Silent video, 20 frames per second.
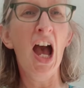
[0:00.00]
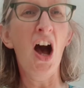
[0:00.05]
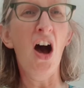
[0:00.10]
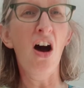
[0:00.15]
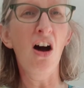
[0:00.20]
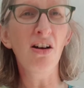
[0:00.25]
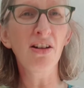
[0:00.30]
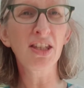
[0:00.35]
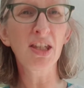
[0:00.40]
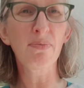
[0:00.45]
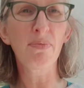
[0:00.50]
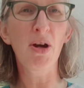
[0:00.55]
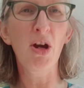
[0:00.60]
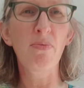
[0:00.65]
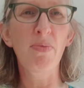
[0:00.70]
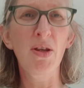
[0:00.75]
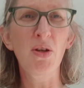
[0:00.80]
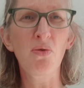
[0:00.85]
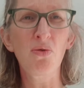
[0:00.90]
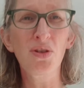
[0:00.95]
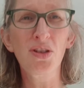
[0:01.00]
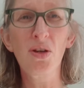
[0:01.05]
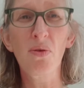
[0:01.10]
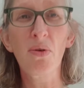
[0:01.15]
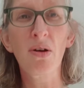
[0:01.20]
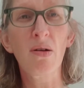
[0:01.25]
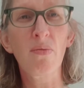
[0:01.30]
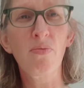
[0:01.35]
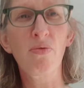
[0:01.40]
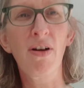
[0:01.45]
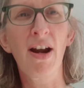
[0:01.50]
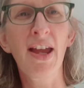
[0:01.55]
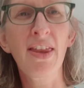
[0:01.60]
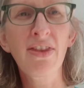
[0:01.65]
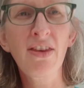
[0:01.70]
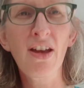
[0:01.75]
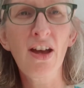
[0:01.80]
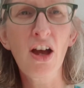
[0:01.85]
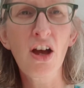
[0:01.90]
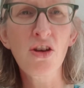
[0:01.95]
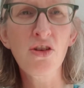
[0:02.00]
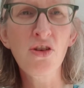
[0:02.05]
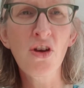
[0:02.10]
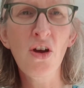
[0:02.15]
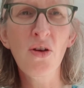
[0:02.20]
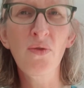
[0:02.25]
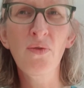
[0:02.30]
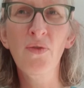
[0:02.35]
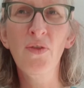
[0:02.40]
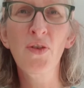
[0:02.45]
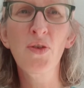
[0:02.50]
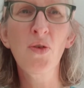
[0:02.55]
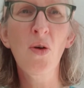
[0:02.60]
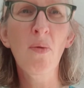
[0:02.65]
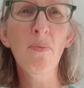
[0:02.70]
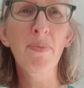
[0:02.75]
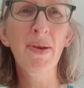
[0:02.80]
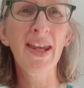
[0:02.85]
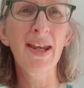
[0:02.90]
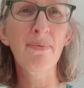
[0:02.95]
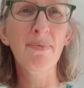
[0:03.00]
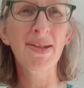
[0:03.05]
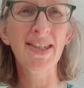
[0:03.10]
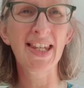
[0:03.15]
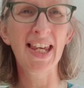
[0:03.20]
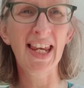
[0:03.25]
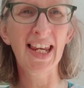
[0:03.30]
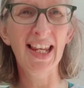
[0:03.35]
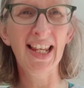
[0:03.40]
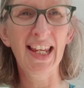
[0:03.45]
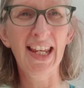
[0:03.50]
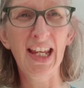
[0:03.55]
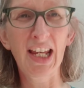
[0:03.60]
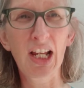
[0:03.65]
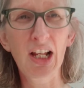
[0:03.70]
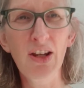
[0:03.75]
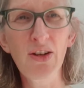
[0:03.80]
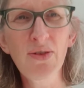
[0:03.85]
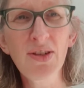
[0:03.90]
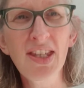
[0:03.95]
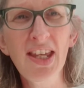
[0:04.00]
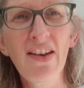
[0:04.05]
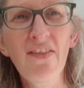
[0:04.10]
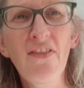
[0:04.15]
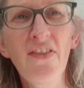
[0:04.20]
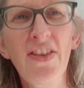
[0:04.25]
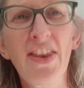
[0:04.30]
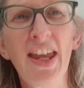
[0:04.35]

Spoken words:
Artipoppe also are a brand that are known for not being particularly inclusive.